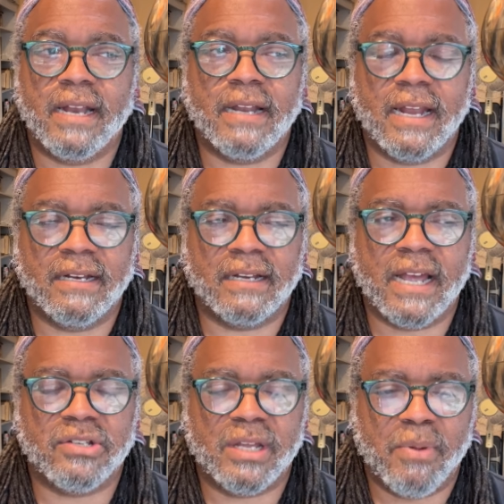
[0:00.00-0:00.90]
I did. I
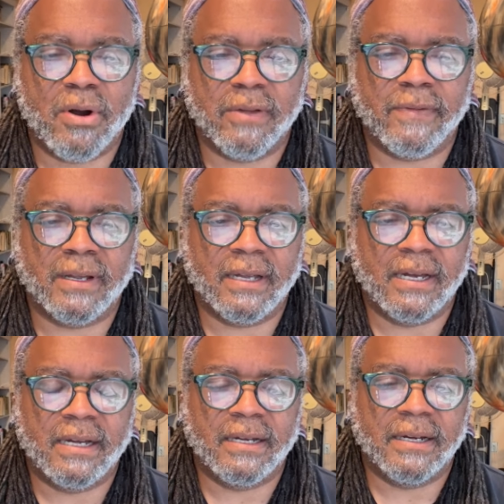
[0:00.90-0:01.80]
didn't catch that part of
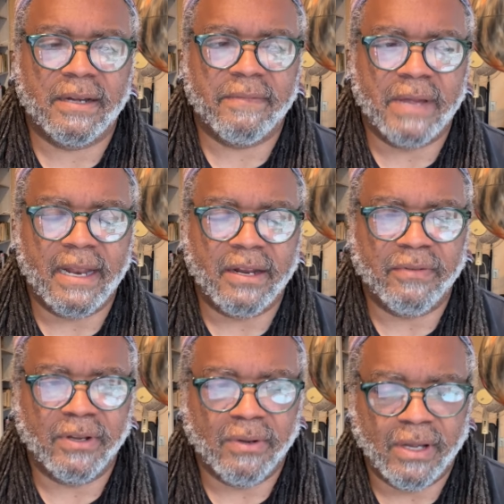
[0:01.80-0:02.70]
it uh, of
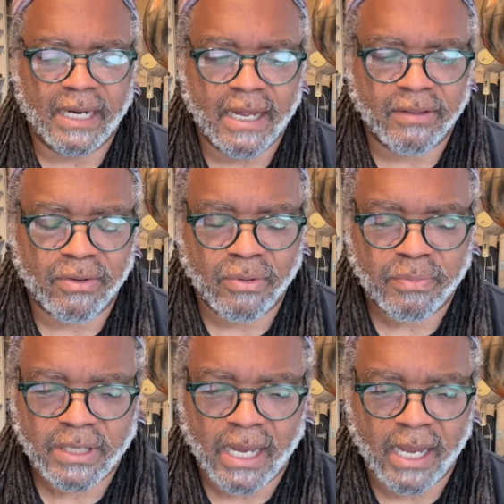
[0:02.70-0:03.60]
that interview. only got
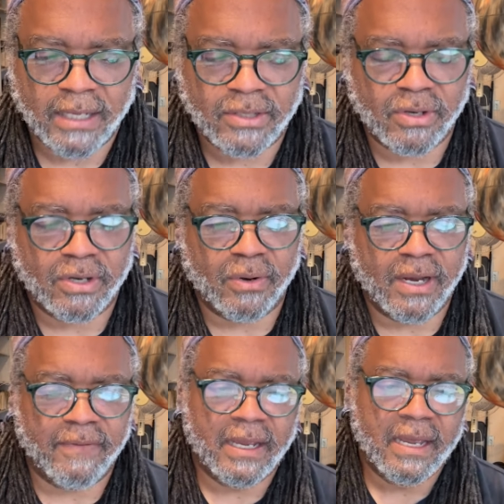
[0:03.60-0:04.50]
through uh, a
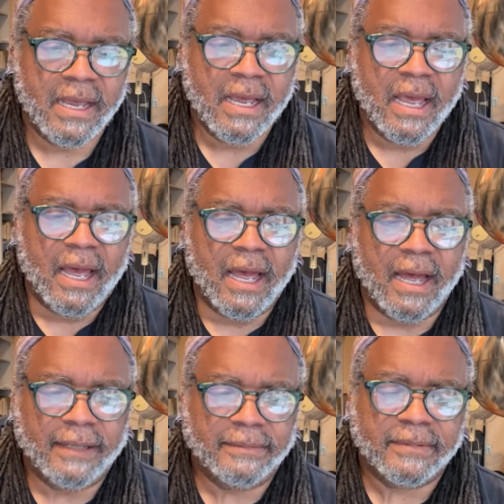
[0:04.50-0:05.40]
certain degree of it.
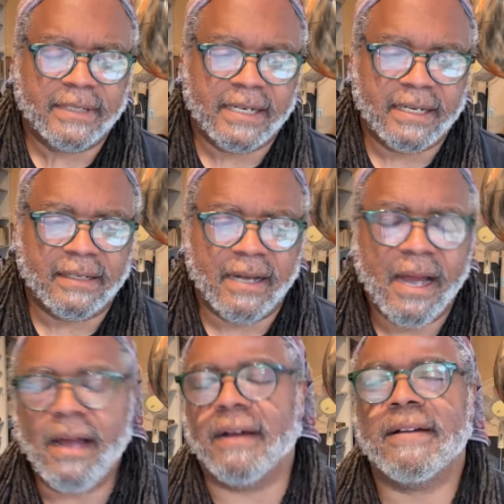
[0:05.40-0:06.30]
Uh,
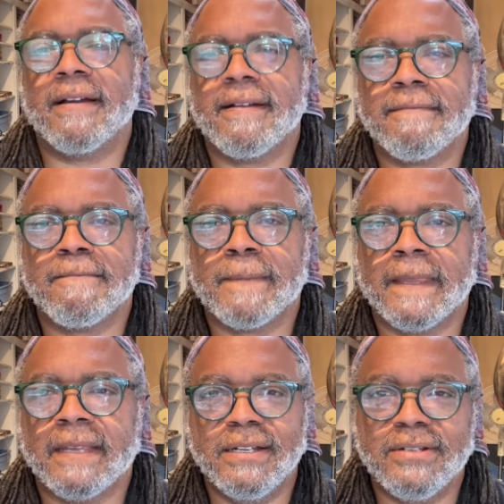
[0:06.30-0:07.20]
huh?
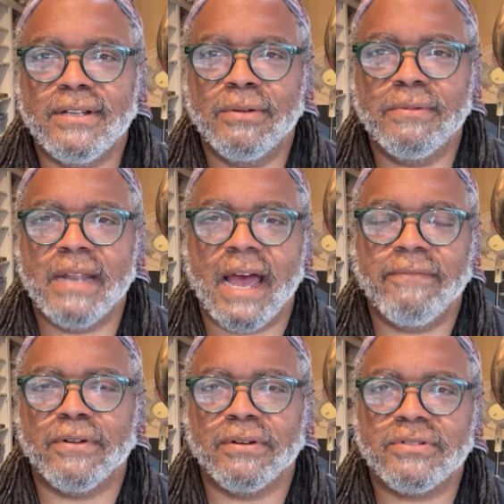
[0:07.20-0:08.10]
There's a there's a
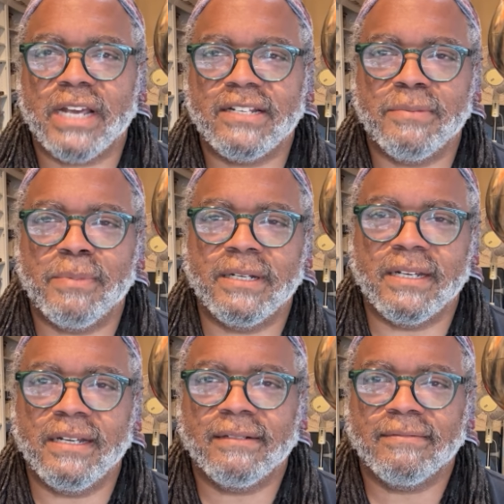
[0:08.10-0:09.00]
little nod for yeah.
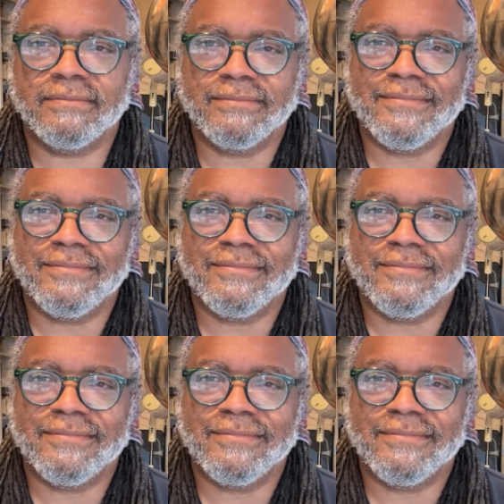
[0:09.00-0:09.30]
ChatGPT.